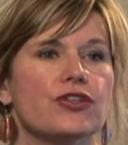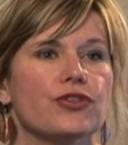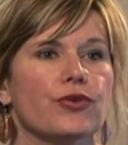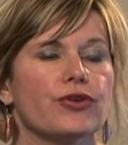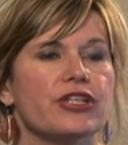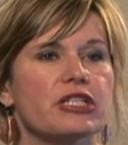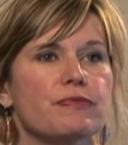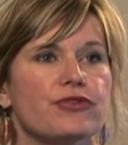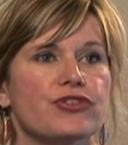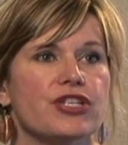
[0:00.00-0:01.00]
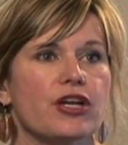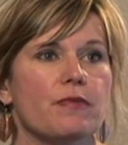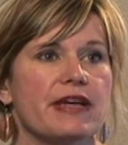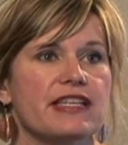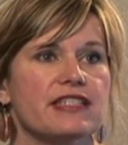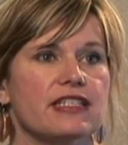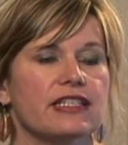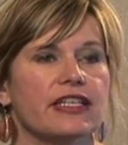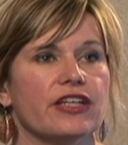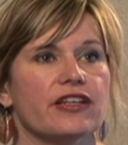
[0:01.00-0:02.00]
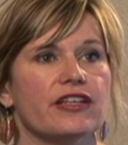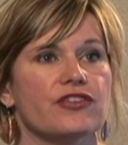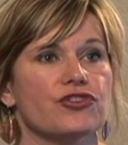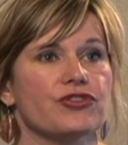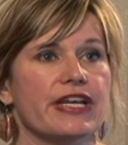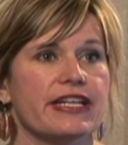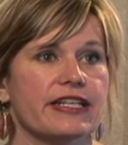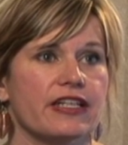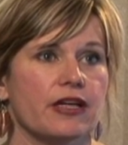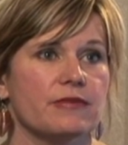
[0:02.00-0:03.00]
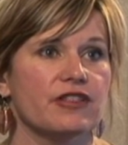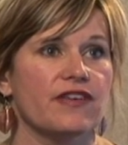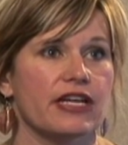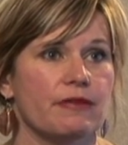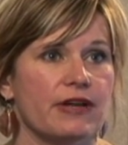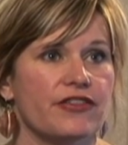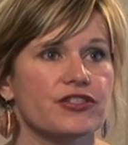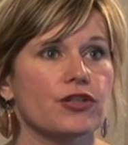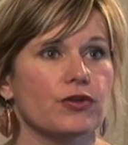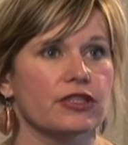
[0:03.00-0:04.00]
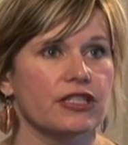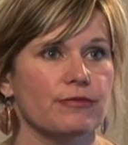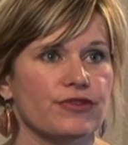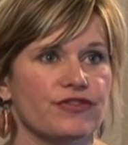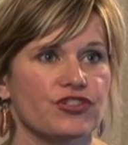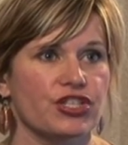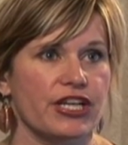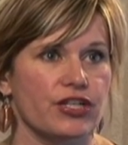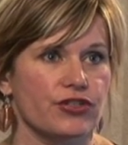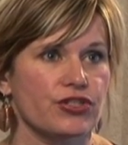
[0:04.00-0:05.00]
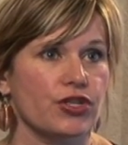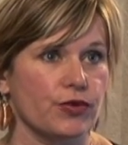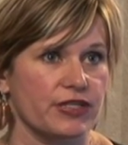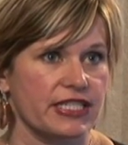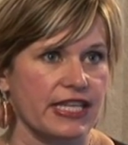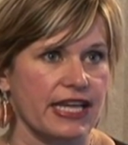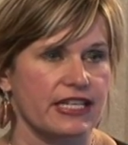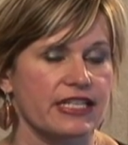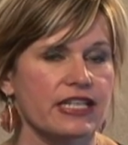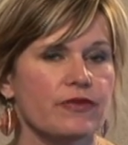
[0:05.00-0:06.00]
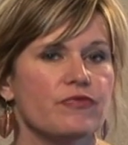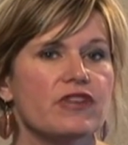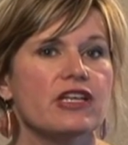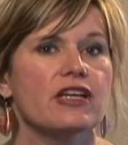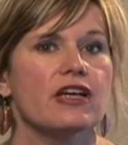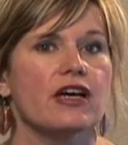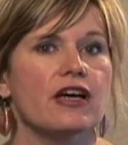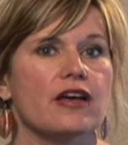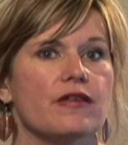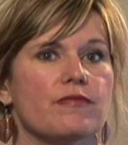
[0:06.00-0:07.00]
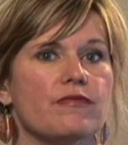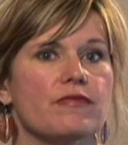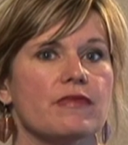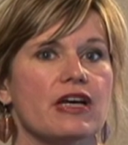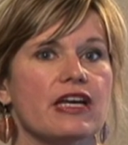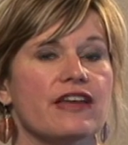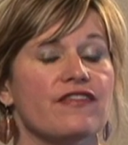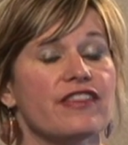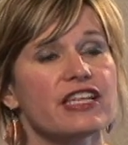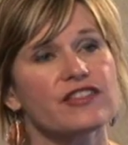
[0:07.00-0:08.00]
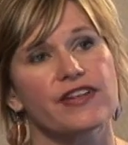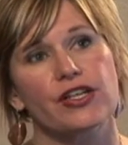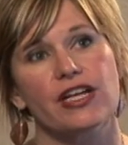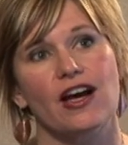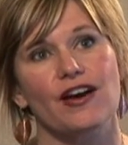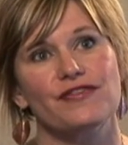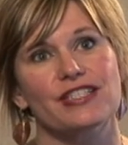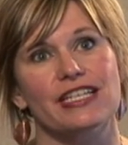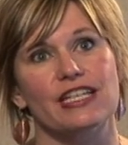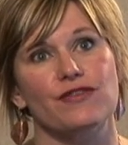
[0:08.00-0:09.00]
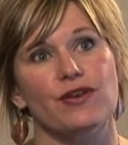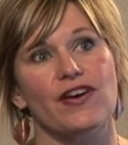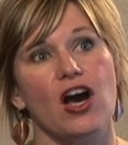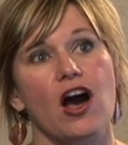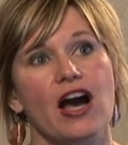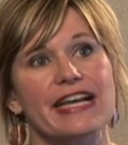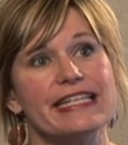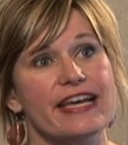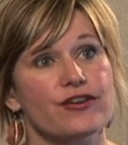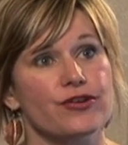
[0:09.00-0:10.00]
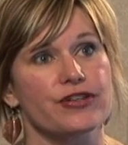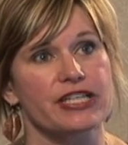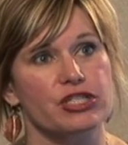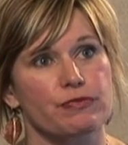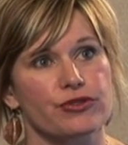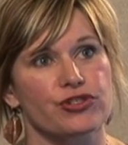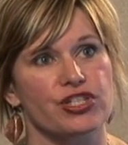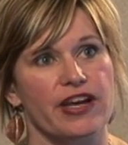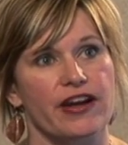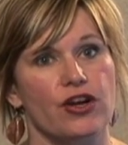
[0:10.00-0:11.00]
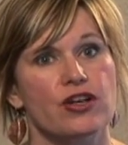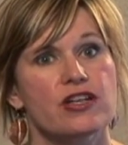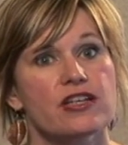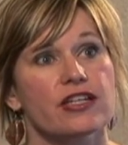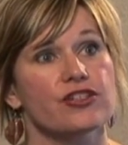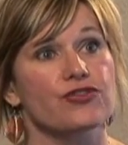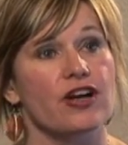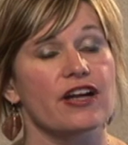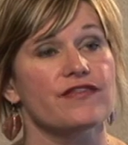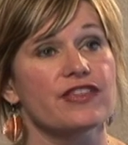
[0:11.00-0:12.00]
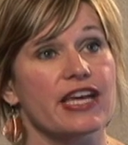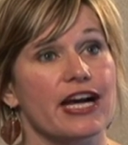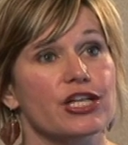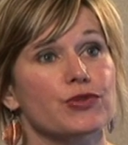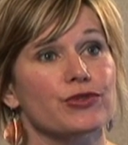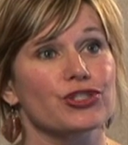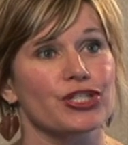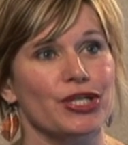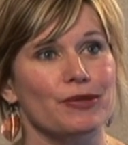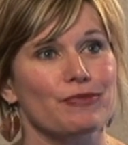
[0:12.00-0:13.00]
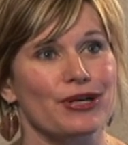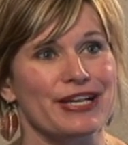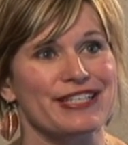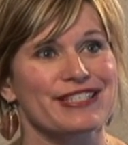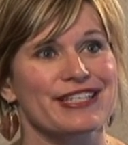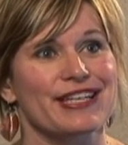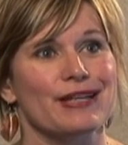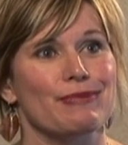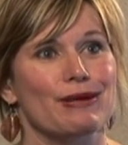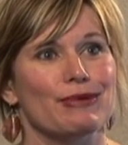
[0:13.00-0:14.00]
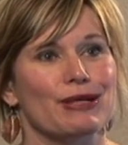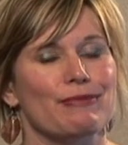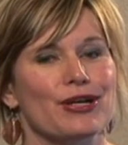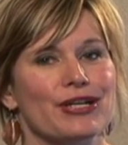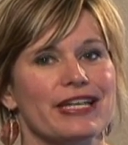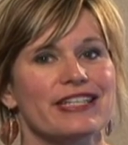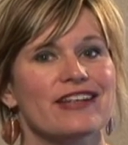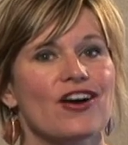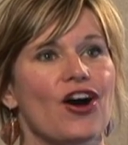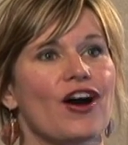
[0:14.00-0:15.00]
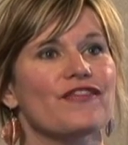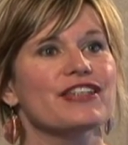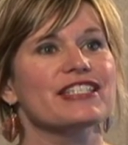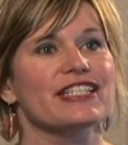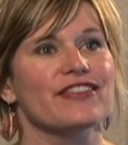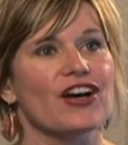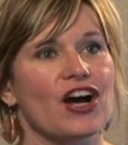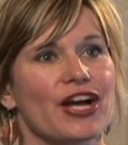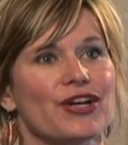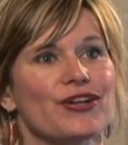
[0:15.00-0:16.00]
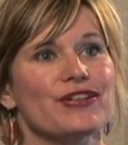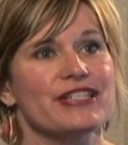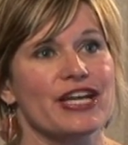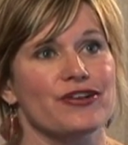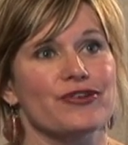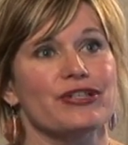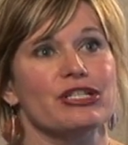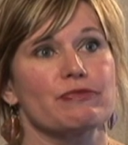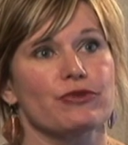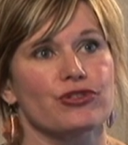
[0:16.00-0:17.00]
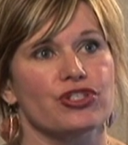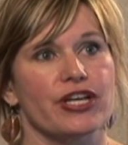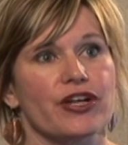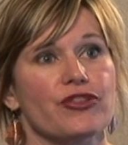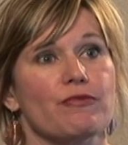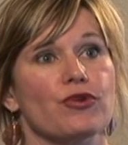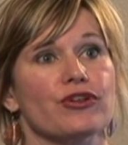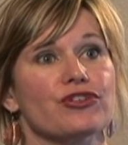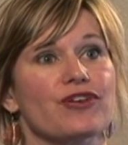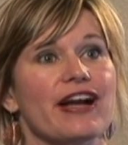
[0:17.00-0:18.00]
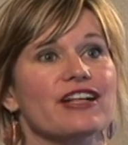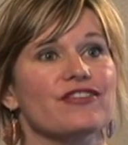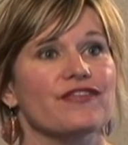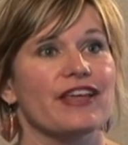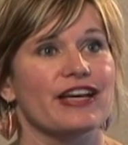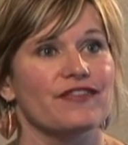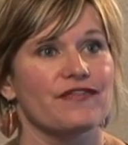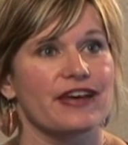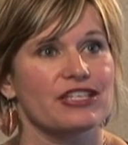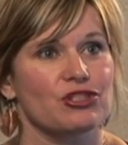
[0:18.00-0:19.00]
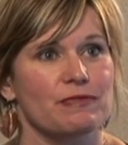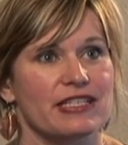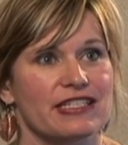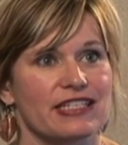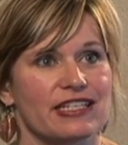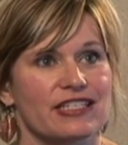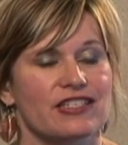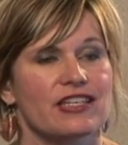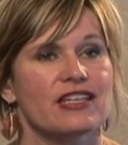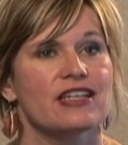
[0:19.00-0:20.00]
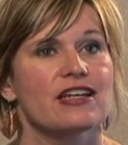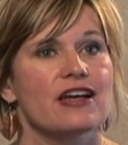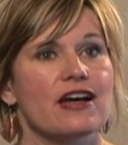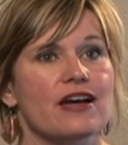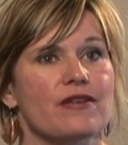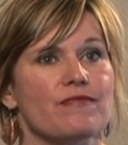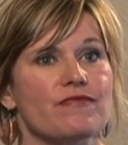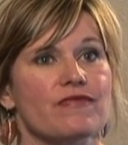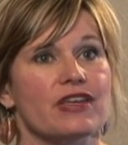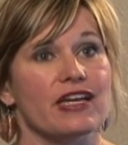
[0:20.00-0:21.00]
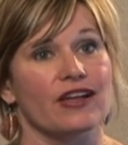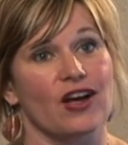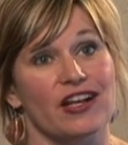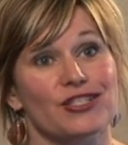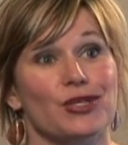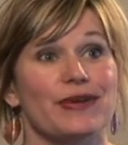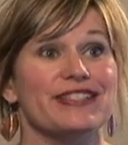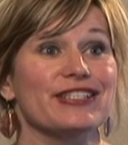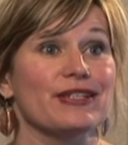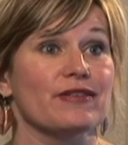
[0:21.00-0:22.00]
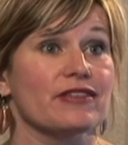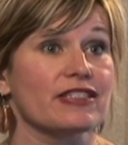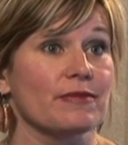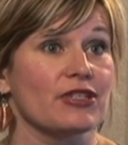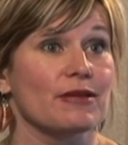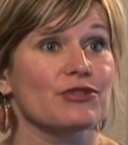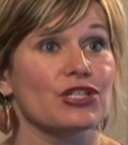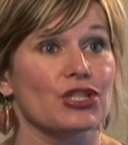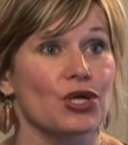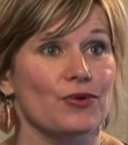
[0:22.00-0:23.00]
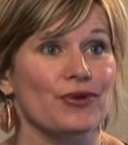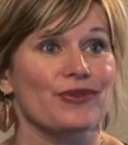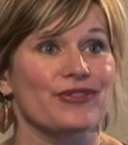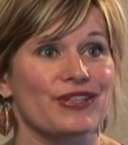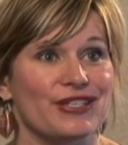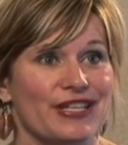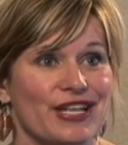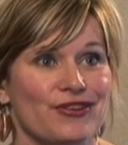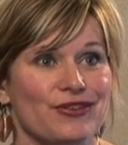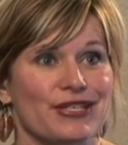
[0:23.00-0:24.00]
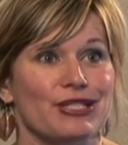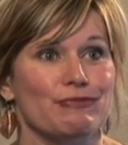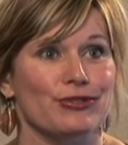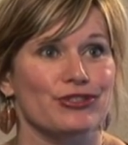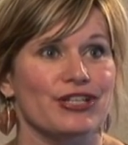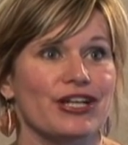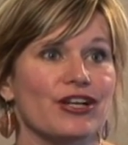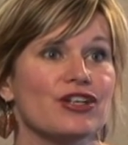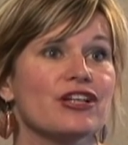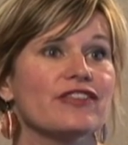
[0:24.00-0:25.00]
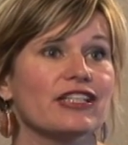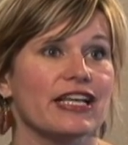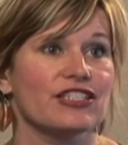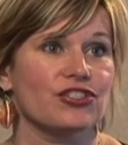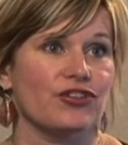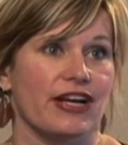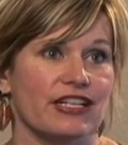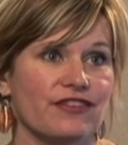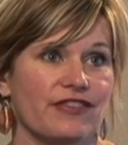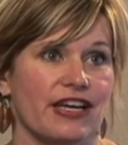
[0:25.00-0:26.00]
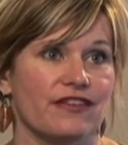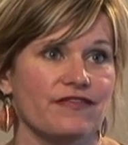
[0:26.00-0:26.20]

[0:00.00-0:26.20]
So earnings per share basically is your net income divided by the total number of shares outstanding. And this very often, if you have a high net earnings per share, can drive the actual share price in a public market. Obviously, the higher net earnings per share, the more attractive that investment is. And consequently, sometimes the lower the net earnings per share, the less attractive that